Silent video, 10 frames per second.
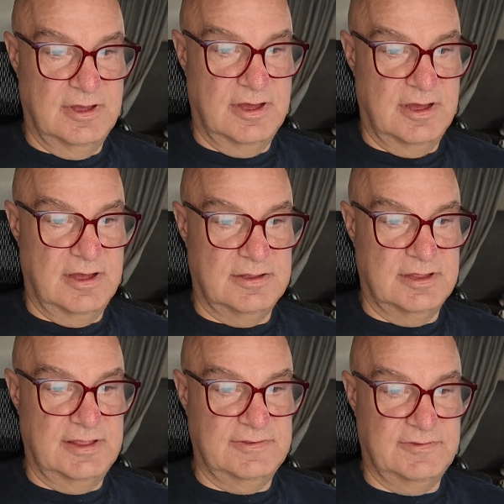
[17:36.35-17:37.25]

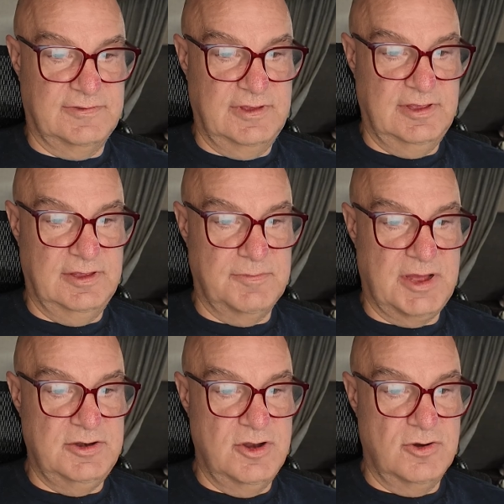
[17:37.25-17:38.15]
Let's see.
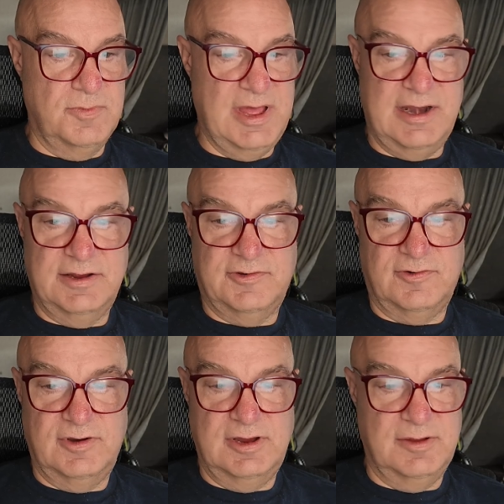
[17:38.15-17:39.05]
My nomadic
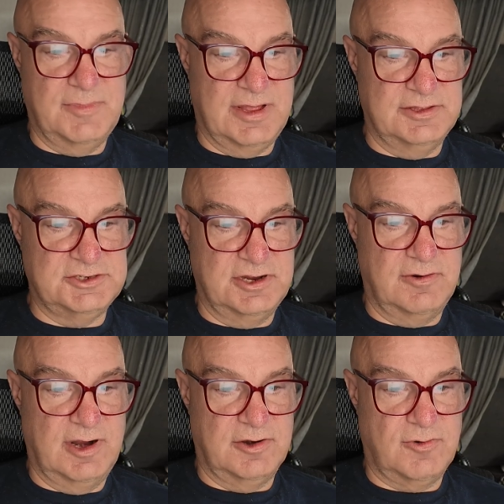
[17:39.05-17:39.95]
dream on the
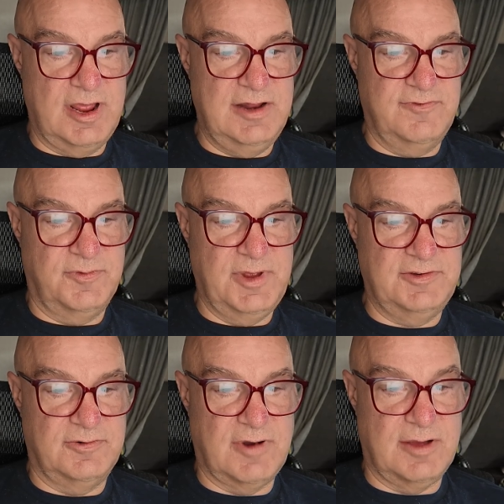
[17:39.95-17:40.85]
generator. Great
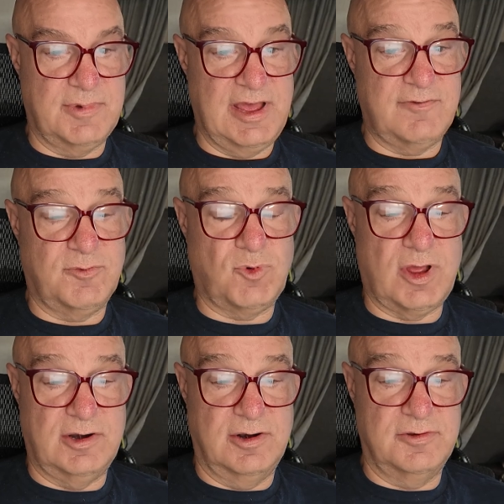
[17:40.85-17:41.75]
information, Rob. I have a
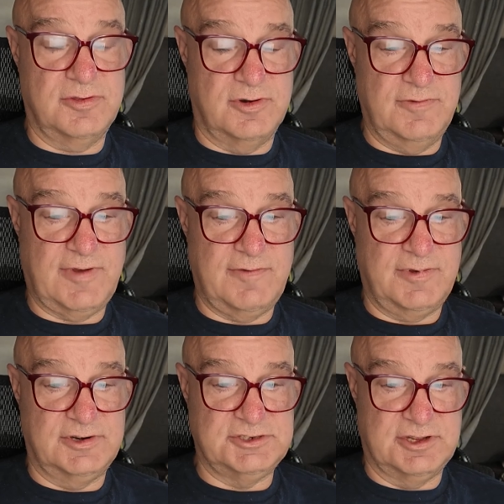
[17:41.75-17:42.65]
Predator
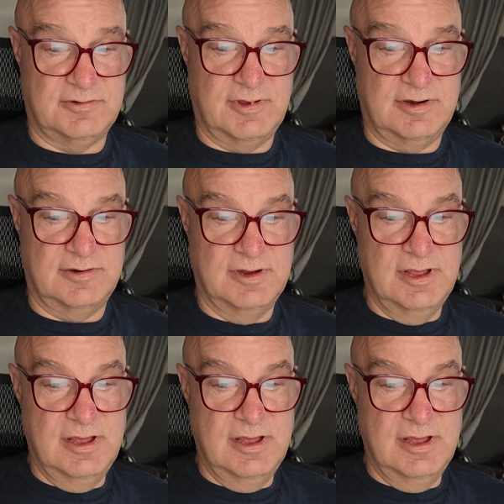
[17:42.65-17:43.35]
3500 generator.